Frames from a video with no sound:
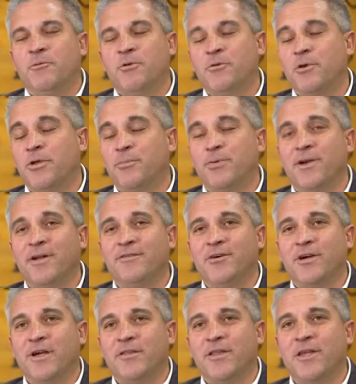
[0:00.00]
We're really proud of
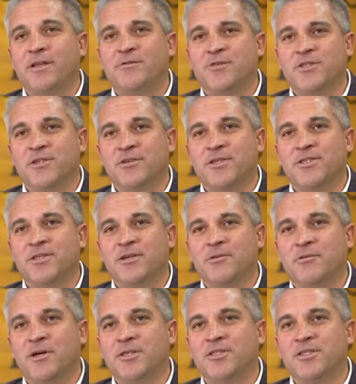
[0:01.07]
our athletic facilities
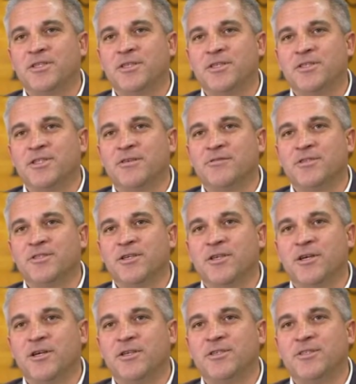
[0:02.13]
here at Washington and
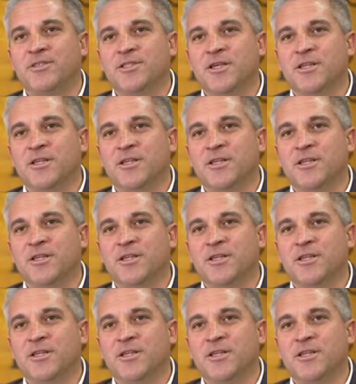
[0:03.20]
Jefferson College.